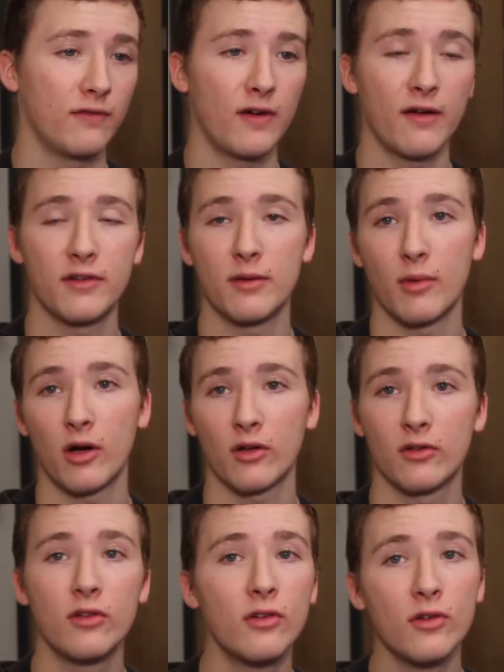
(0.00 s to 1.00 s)
5D Mark
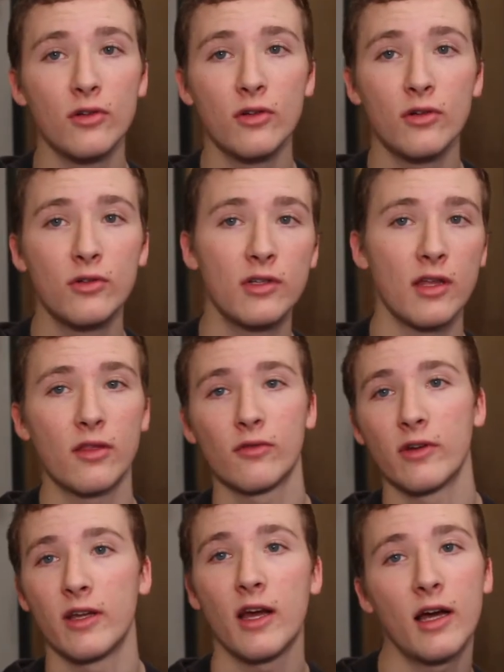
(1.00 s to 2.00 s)
II,
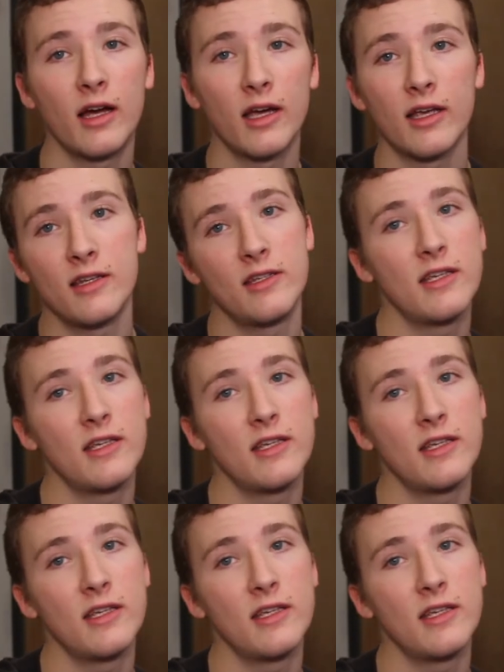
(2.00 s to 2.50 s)
T3i,